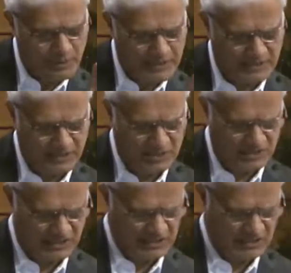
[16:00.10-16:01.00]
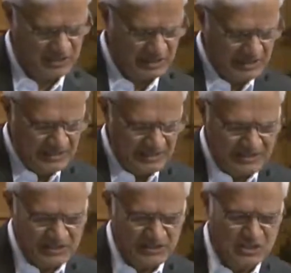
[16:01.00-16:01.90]
way can say it.
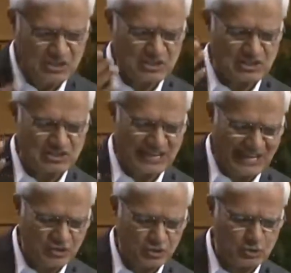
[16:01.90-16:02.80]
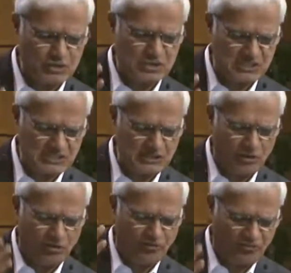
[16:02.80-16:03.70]
In this Sargasso sea
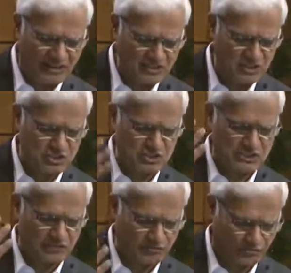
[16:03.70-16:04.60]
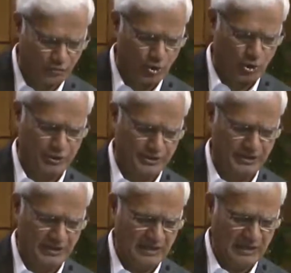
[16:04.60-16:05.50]
of fantasy and fraud,